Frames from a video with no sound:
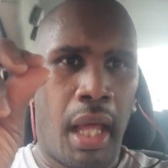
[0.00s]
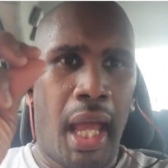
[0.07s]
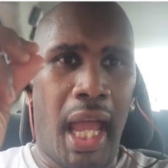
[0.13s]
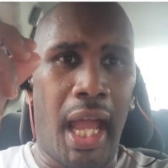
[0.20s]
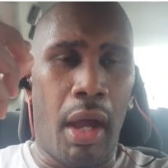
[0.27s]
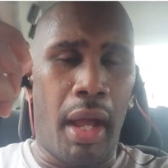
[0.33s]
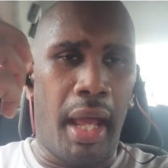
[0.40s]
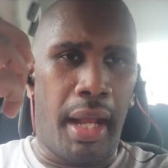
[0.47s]

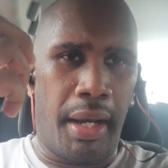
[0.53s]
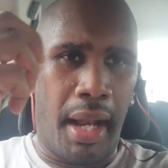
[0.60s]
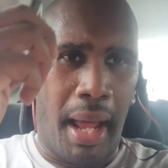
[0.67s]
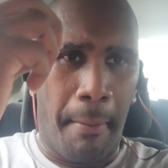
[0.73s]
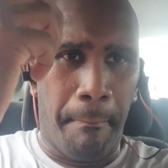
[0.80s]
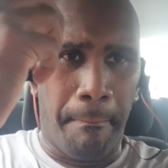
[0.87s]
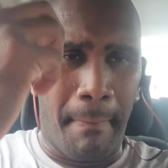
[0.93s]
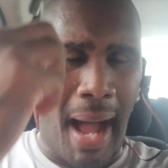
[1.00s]
And
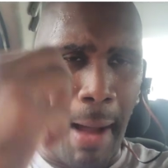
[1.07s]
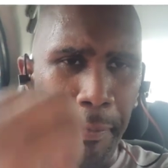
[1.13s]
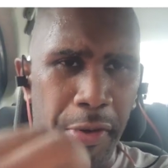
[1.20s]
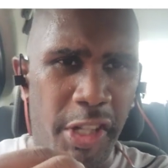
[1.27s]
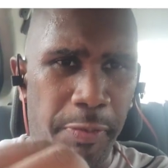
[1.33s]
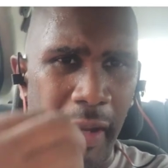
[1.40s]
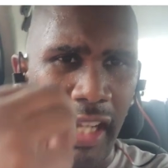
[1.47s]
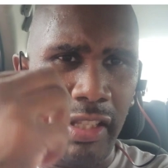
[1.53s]
my
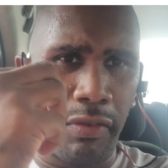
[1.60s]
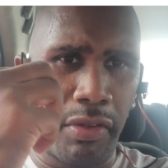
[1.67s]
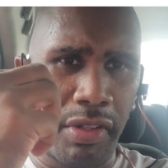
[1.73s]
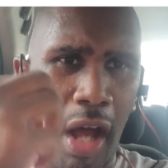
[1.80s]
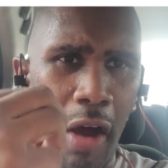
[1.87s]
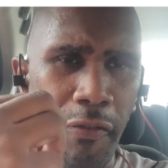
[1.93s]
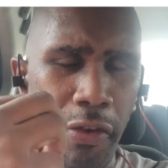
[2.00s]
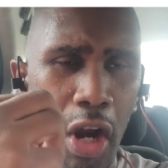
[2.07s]
perspective was
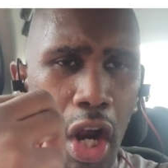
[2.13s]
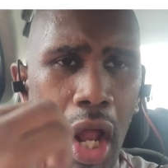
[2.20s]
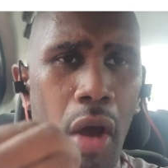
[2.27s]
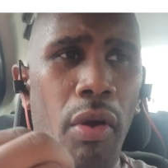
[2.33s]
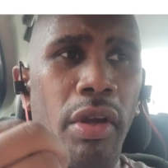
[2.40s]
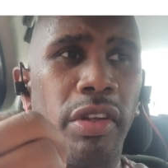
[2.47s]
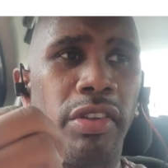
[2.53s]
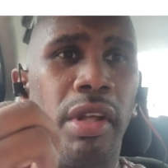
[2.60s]
off for the
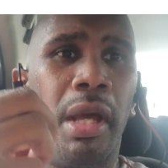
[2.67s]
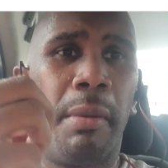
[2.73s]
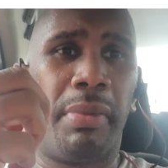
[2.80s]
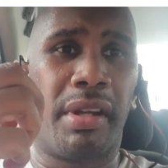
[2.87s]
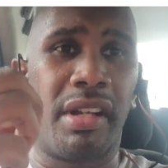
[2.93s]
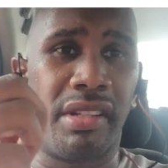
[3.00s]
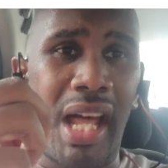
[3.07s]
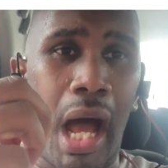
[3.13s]
longest
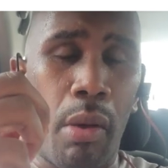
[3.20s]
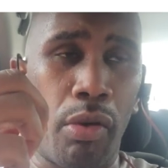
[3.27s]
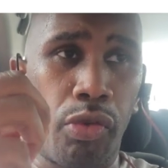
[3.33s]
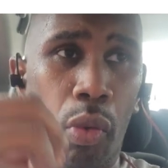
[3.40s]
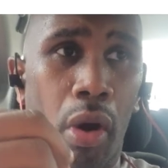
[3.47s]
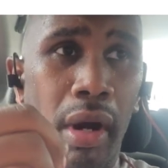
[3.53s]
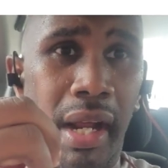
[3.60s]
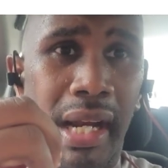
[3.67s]
because I
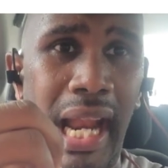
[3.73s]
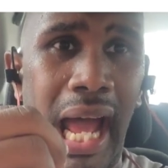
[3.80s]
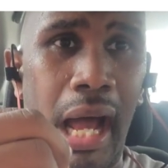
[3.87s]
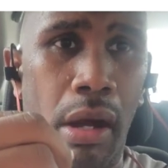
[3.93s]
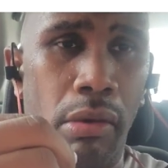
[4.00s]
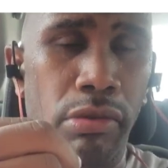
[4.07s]
was working out